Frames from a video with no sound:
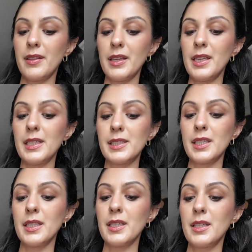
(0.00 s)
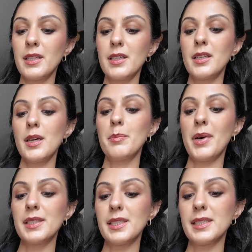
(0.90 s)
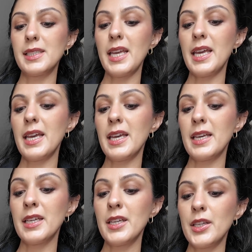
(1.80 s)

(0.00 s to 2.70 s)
these buttons here.